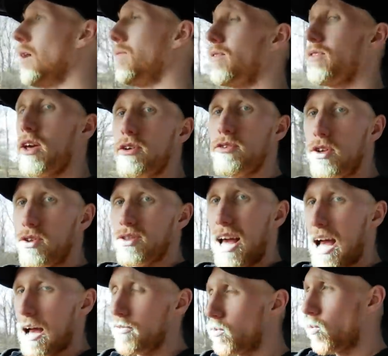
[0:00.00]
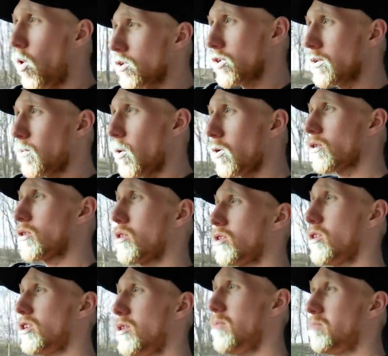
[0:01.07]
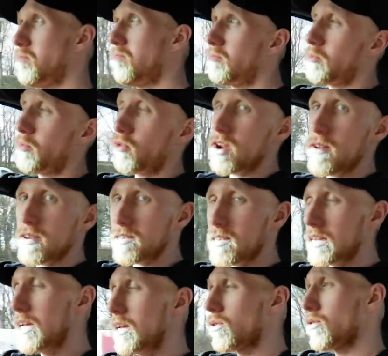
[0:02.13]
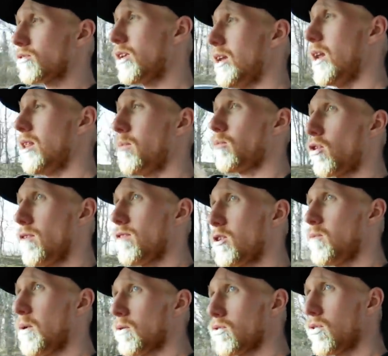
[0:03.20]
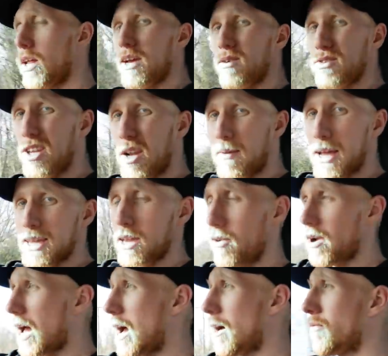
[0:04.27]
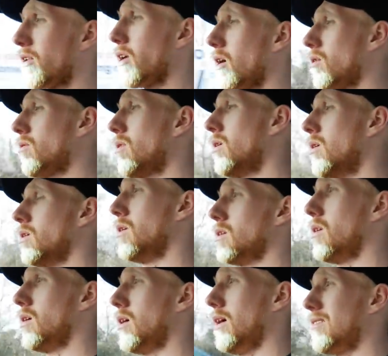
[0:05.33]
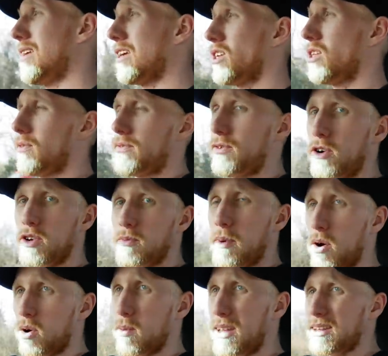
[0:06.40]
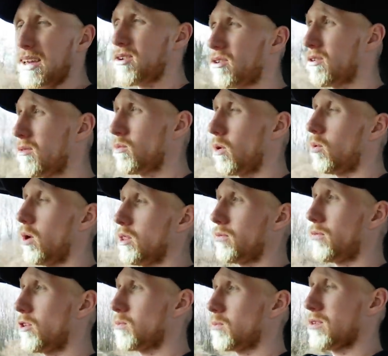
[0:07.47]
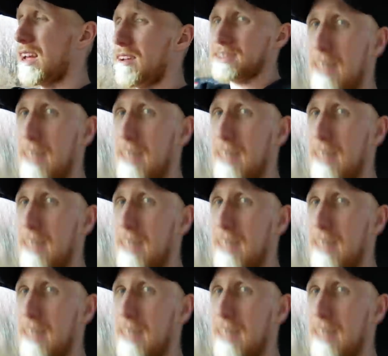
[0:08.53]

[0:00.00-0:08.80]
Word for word: Now, for those of you that haven't watched the Boxster uh, previously or seen any of the previous builds on it, it was done about a year and a half ago it's actually the first build we did on, well, one of the first builds